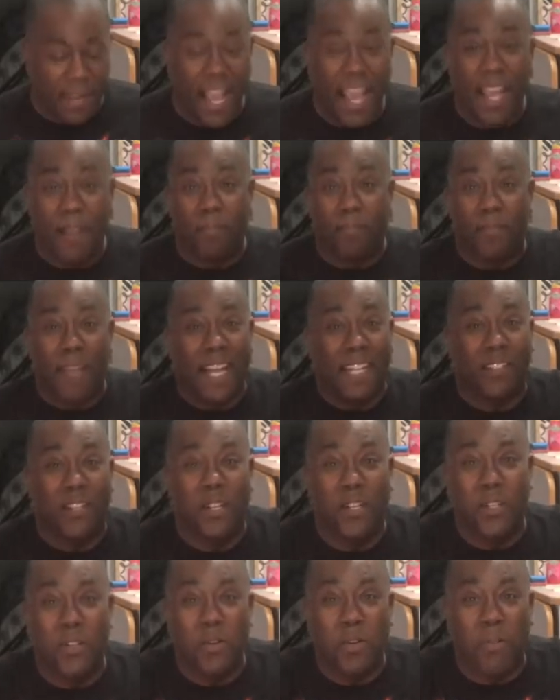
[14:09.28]
Hey, that's
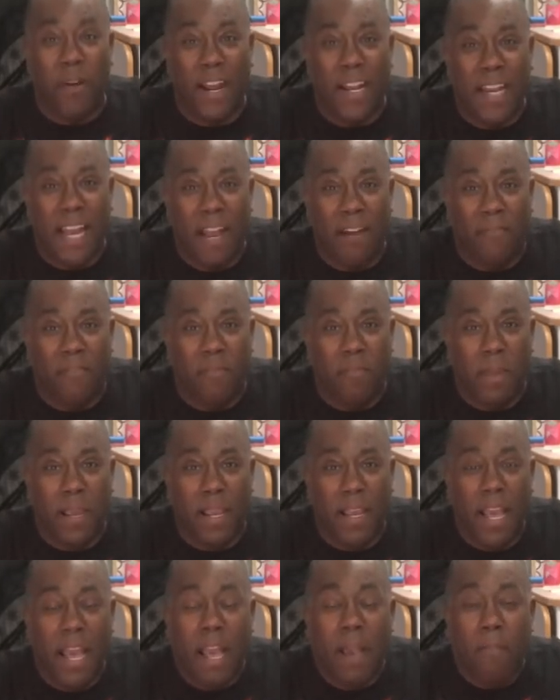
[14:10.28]
gonna do it right now for
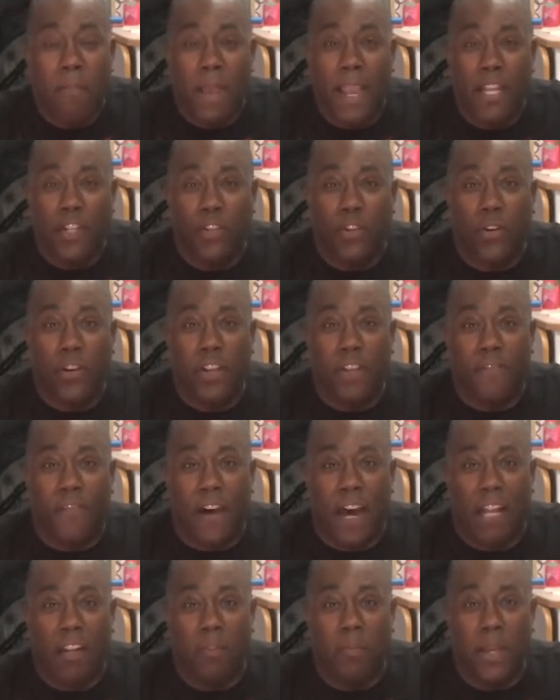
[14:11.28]
me. Make sure you
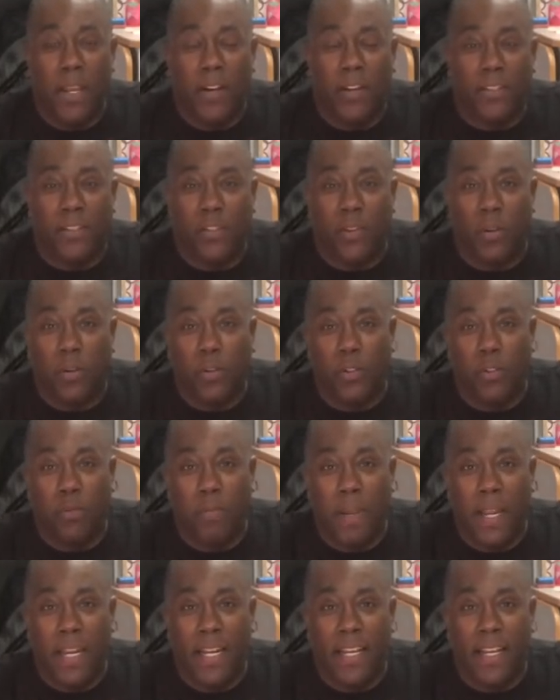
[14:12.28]
follow me on social
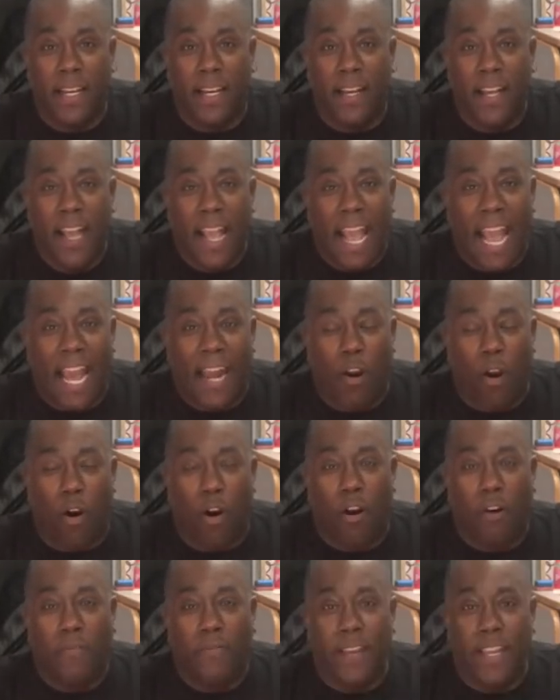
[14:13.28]
media at
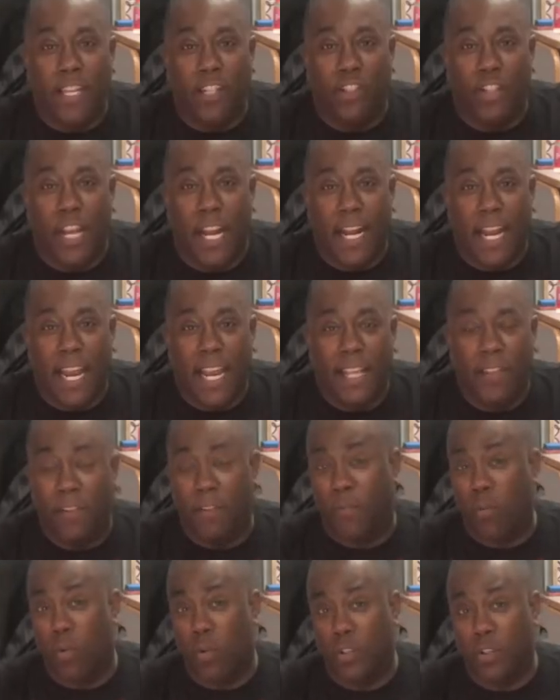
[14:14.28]
RVJedeye, and
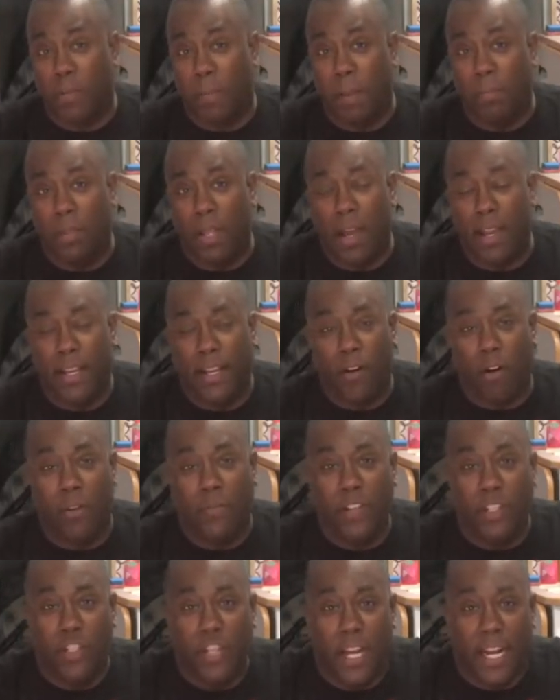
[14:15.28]
of course on my blog at
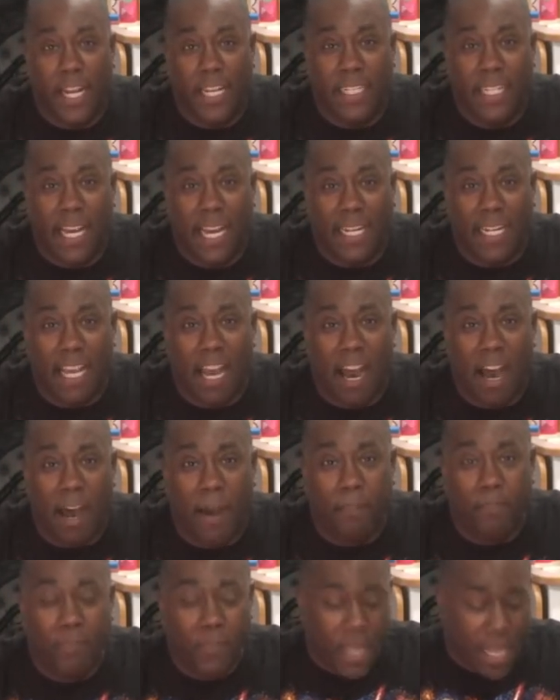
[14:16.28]

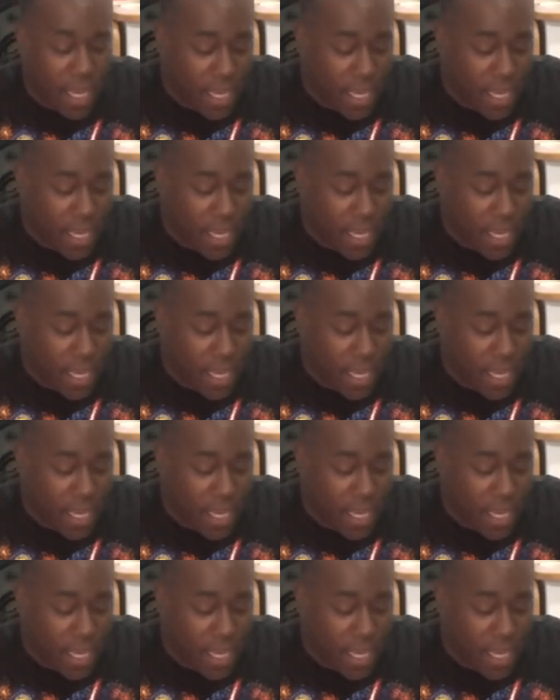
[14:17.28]
RVJedeye.com.